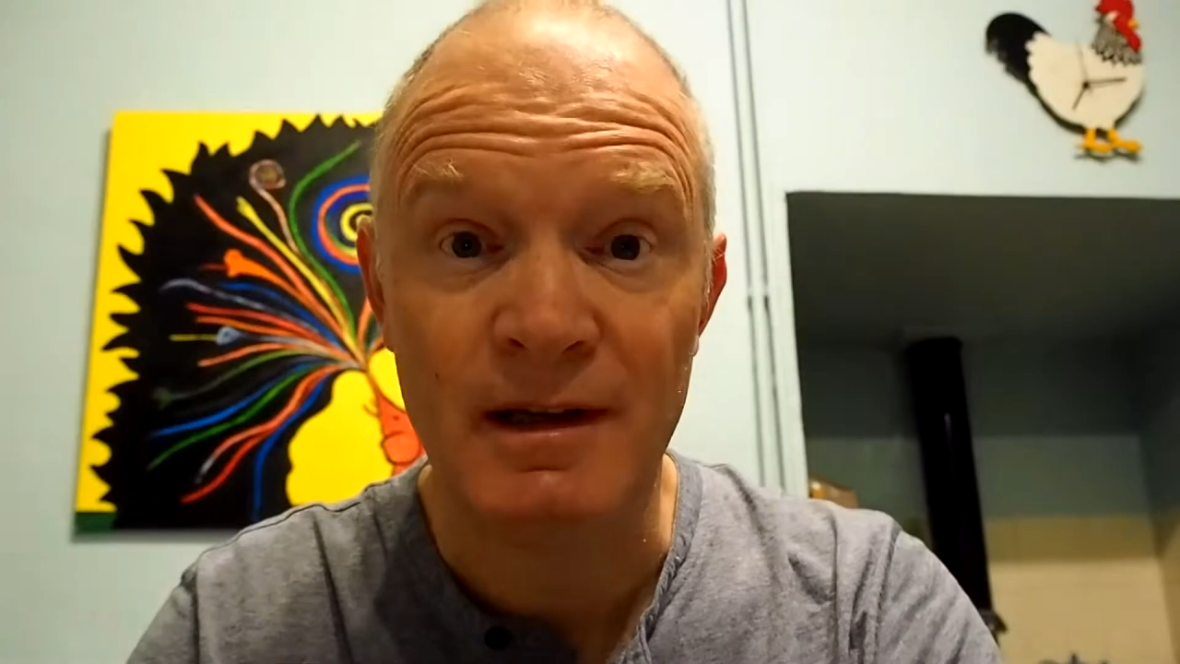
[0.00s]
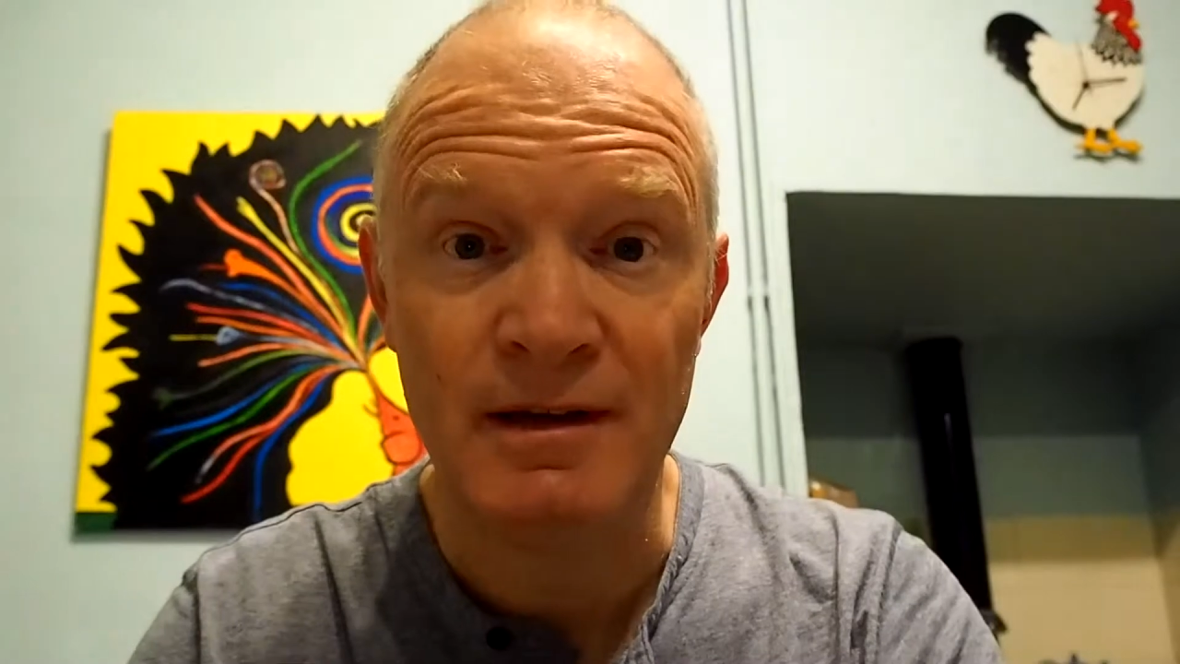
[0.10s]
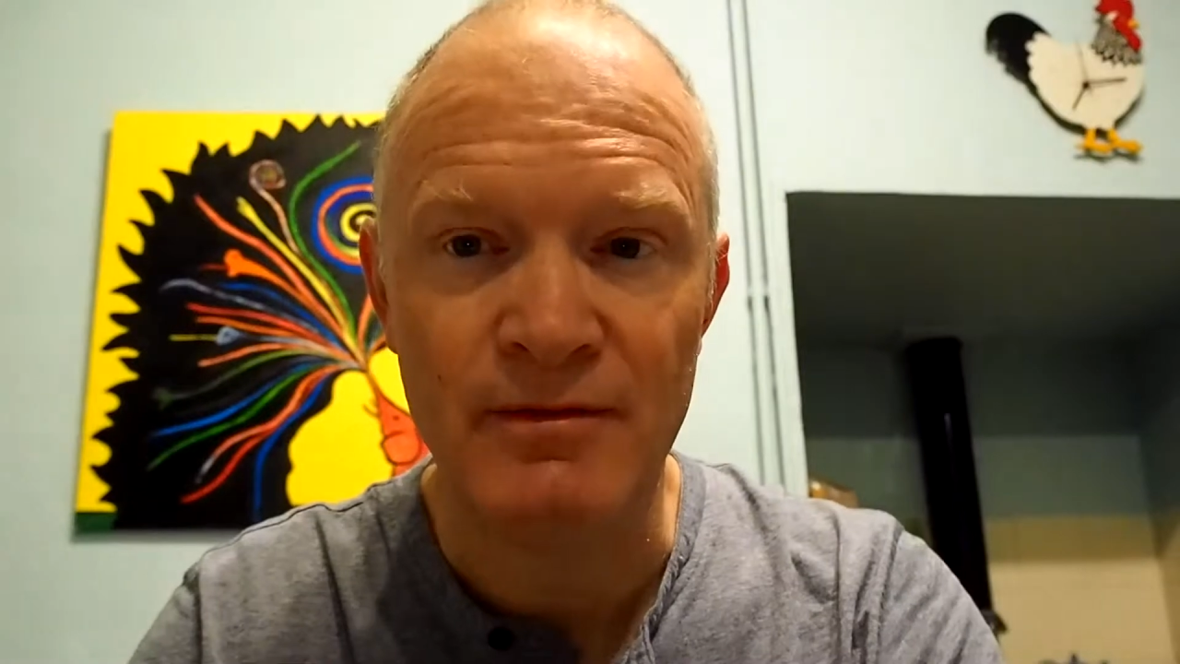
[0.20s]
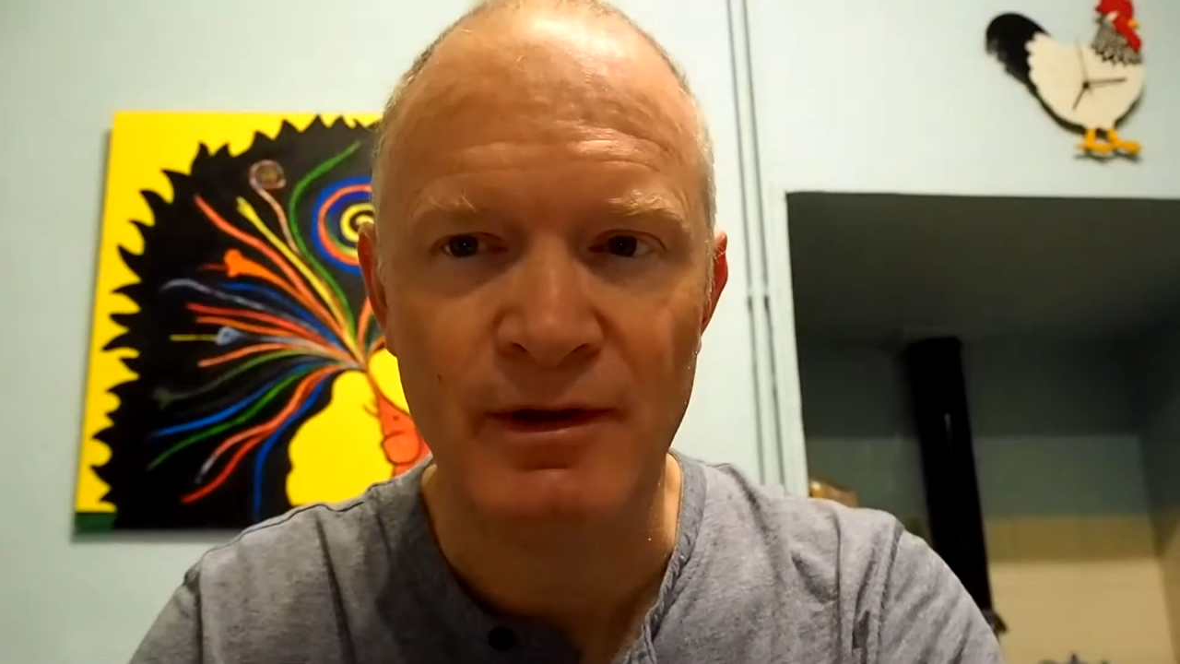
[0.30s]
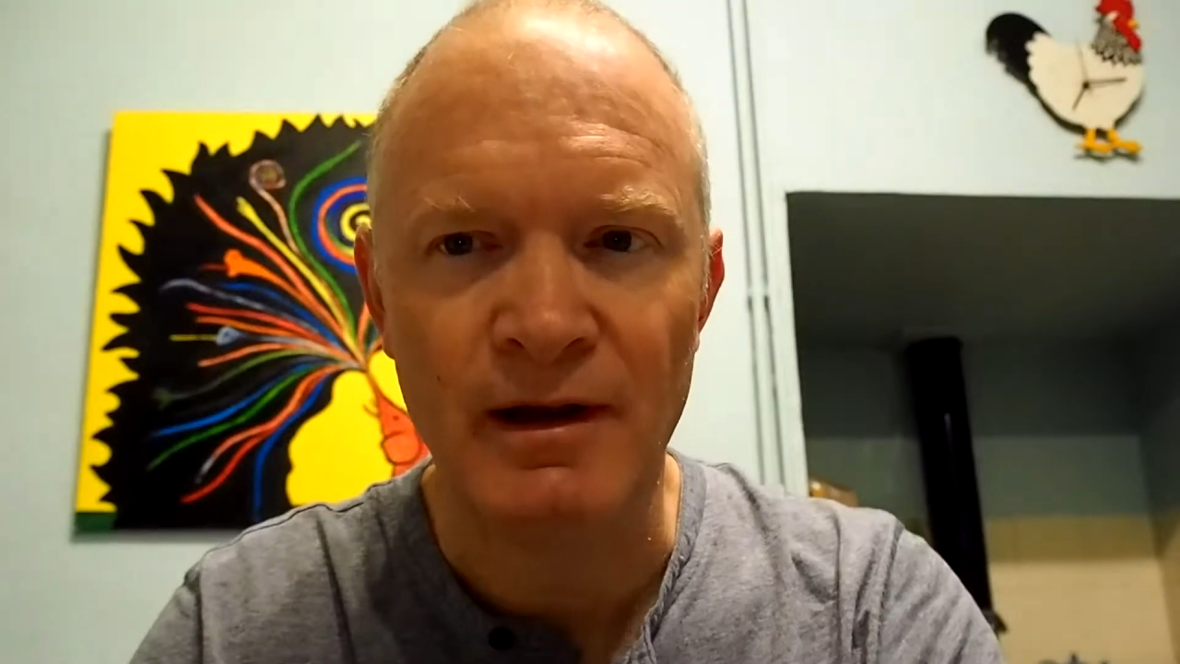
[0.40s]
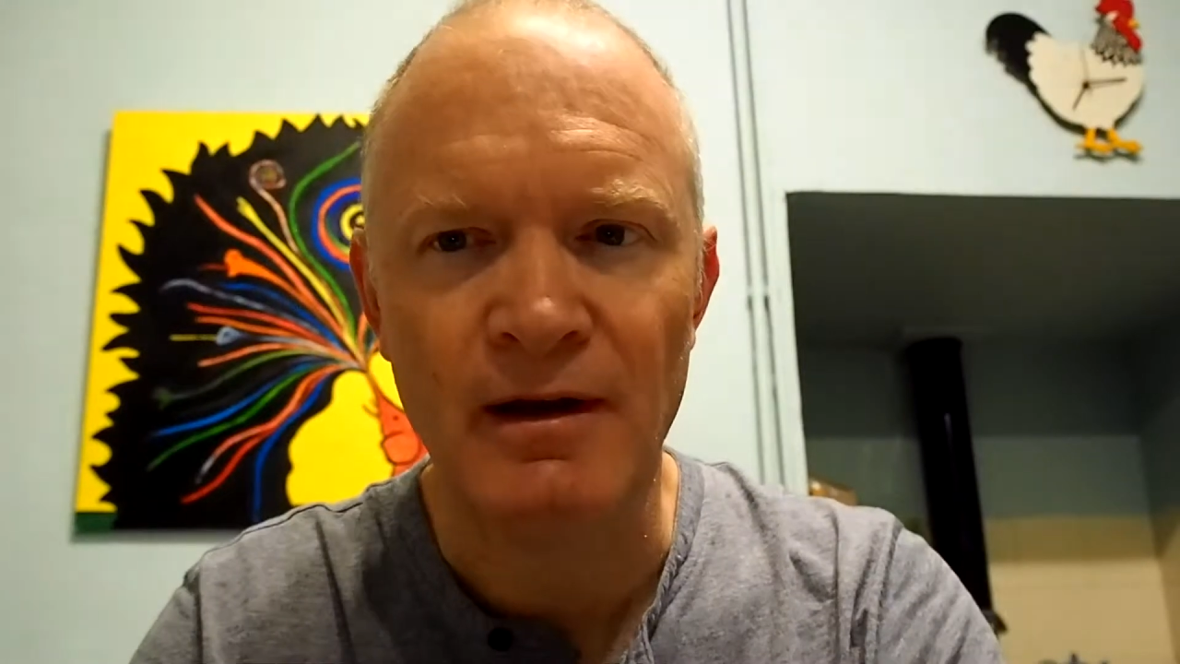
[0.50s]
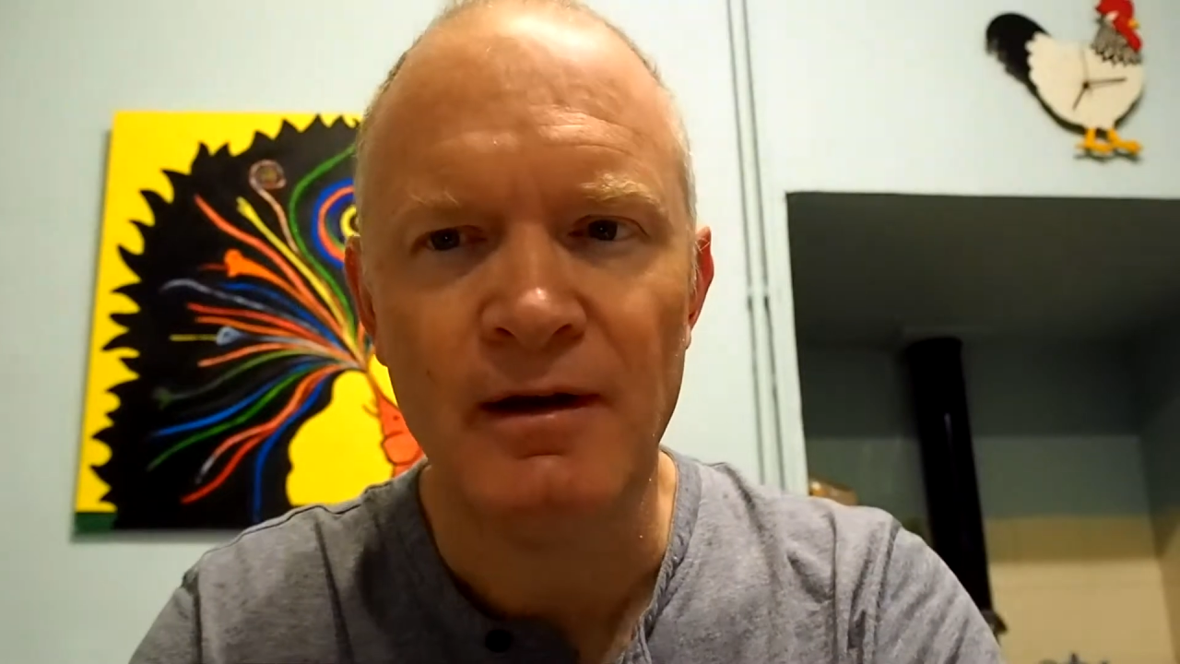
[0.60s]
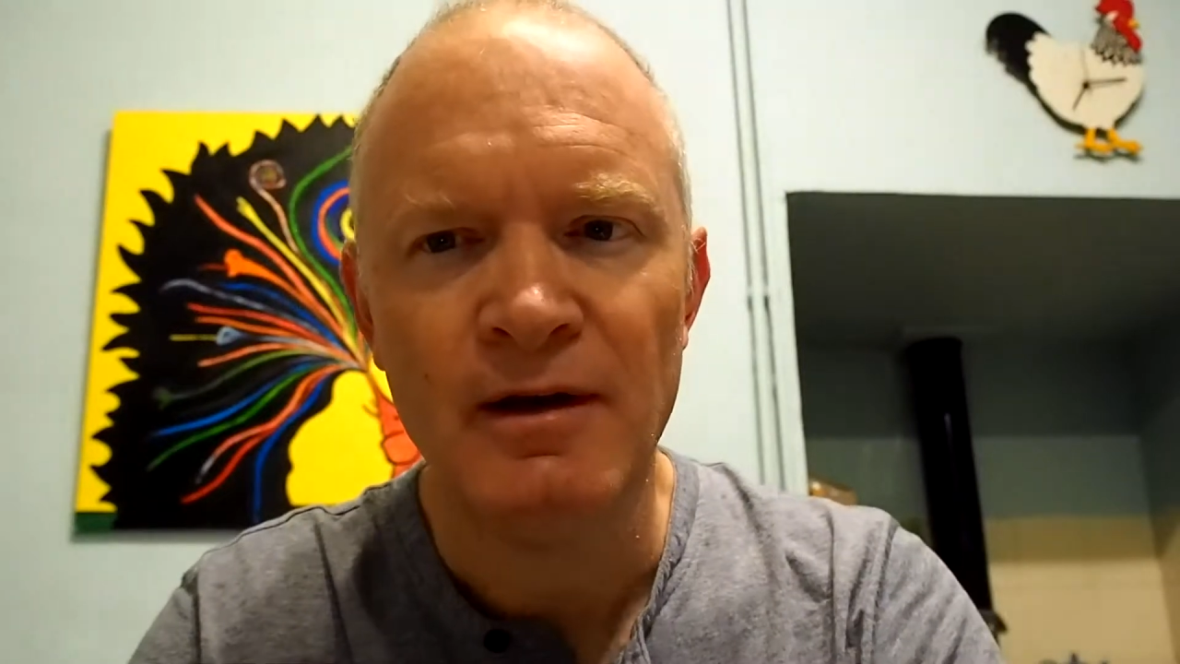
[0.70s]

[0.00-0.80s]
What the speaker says: evening